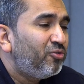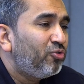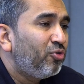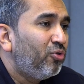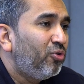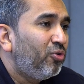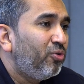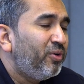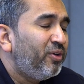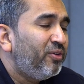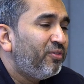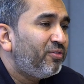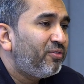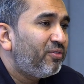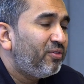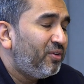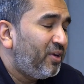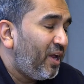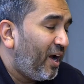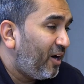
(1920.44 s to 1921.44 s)
So
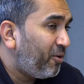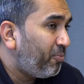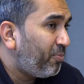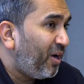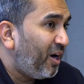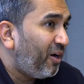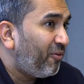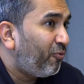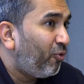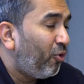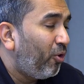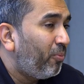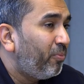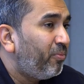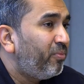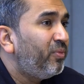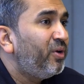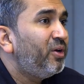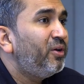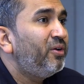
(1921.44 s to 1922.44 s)
is that
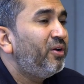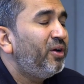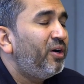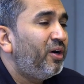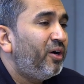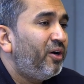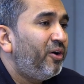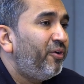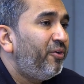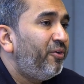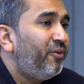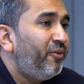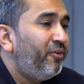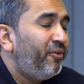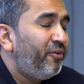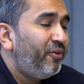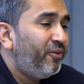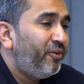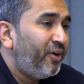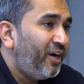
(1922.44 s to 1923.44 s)
platform
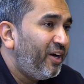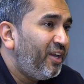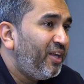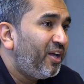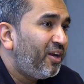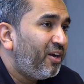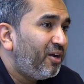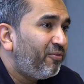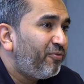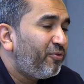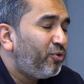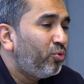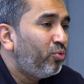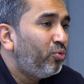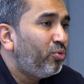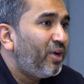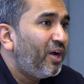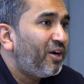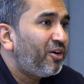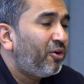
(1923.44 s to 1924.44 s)
ready enough
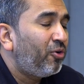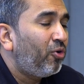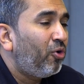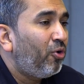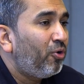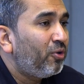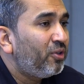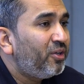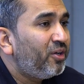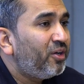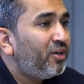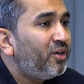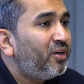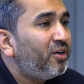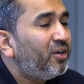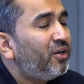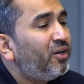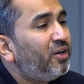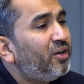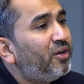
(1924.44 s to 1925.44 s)
to cater all
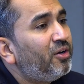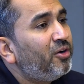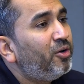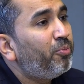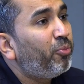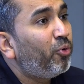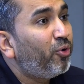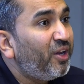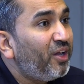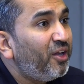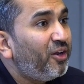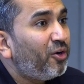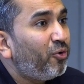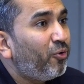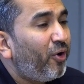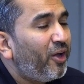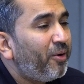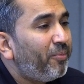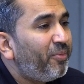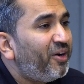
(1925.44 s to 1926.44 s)
the reporting
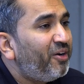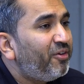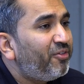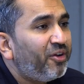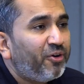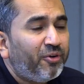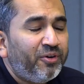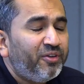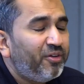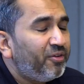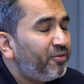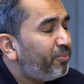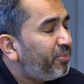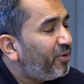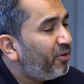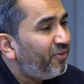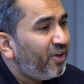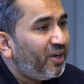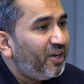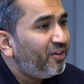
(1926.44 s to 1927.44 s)
requirements and the
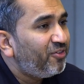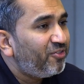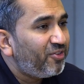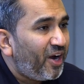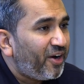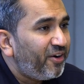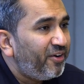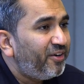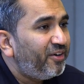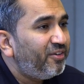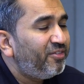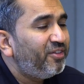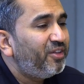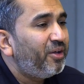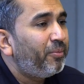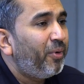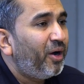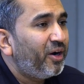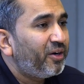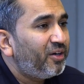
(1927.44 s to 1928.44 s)
prevailing standards in
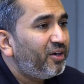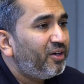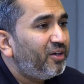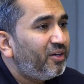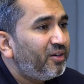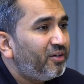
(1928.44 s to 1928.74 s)
the market?